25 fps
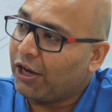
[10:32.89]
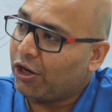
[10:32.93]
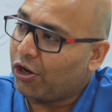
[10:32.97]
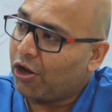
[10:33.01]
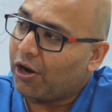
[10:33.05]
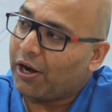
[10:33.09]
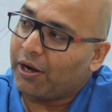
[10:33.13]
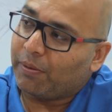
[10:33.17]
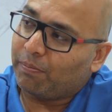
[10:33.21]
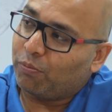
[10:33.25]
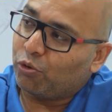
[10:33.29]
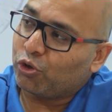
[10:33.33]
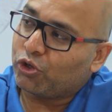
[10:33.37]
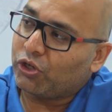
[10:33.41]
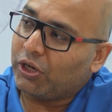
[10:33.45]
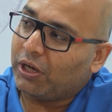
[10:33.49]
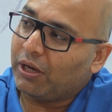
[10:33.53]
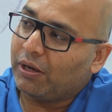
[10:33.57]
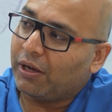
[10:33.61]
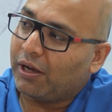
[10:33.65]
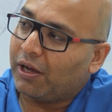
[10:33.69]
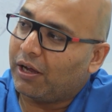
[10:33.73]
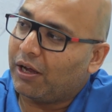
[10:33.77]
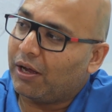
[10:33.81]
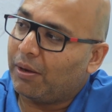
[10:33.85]
current bushing
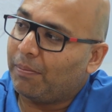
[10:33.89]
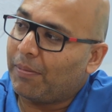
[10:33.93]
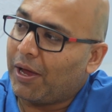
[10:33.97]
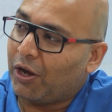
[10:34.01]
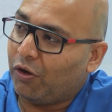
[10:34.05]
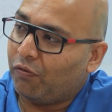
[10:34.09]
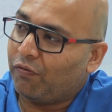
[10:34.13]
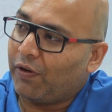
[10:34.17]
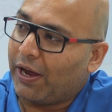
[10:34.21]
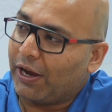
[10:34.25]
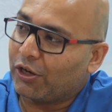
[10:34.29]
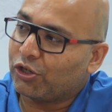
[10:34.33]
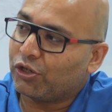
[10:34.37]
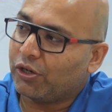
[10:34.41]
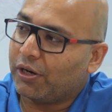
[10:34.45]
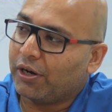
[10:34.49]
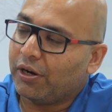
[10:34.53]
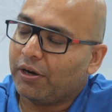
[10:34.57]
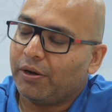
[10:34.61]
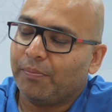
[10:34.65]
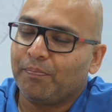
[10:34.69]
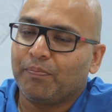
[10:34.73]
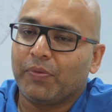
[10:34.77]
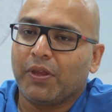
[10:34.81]
manufacturer.